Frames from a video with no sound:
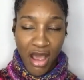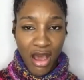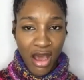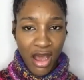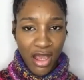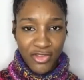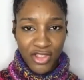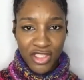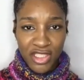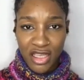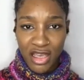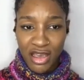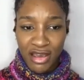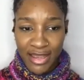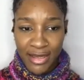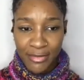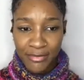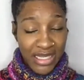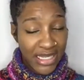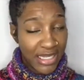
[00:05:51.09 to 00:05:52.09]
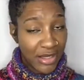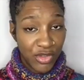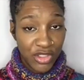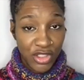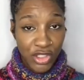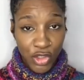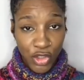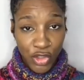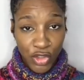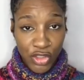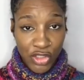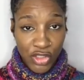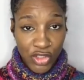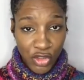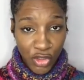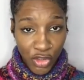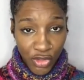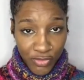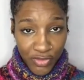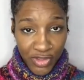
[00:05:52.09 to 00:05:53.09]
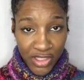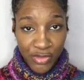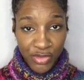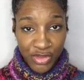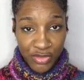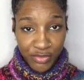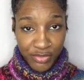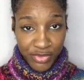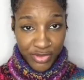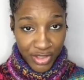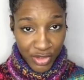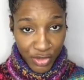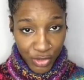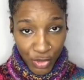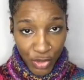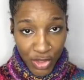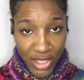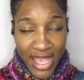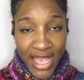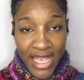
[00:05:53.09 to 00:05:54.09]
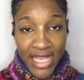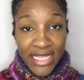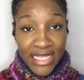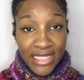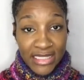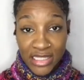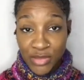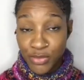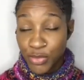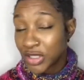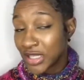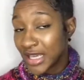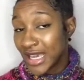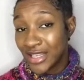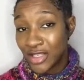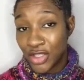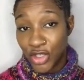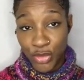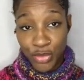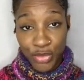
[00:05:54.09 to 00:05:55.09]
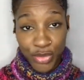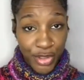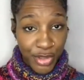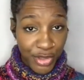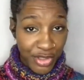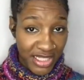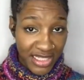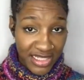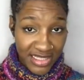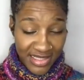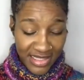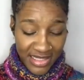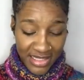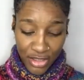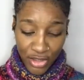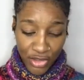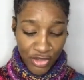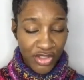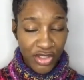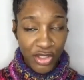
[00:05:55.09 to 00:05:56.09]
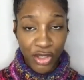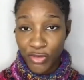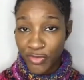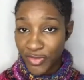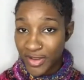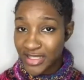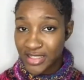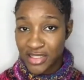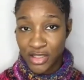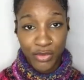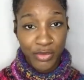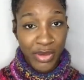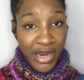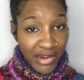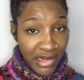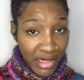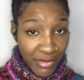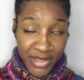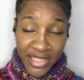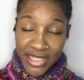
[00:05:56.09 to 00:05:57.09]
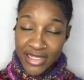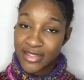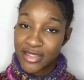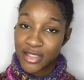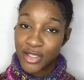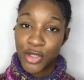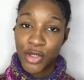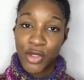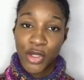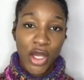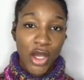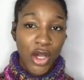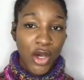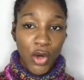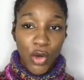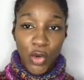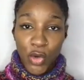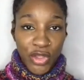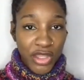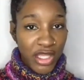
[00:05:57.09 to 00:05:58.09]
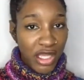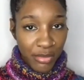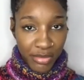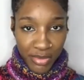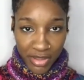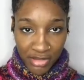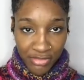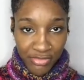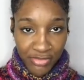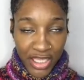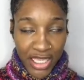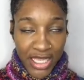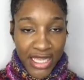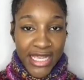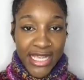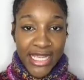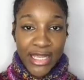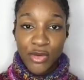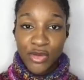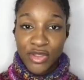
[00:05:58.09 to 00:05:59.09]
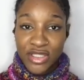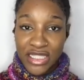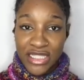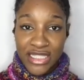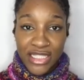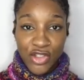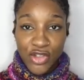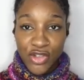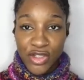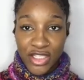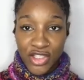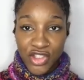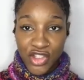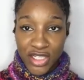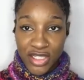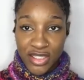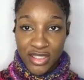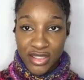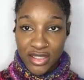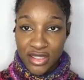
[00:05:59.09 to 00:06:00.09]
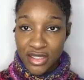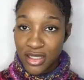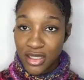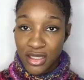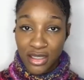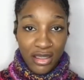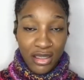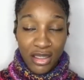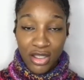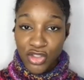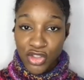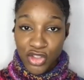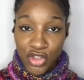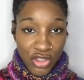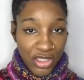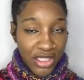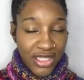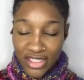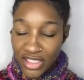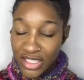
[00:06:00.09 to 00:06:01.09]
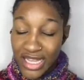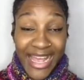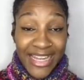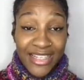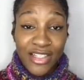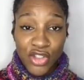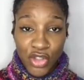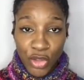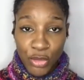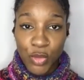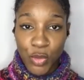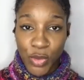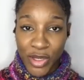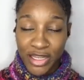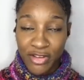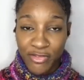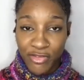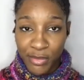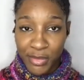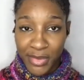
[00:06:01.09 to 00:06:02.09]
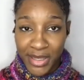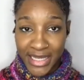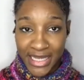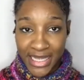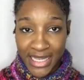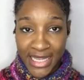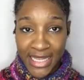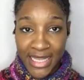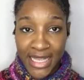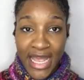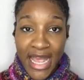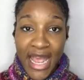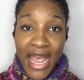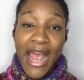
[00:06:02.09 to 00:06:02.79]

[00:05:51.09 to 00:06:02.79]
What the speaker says: After time, my hair was no longer soft, it was brittle, and this product had no proteins in it, no sulfates, no parabens, no all the above. It was literally just, it had stopped working for my hair.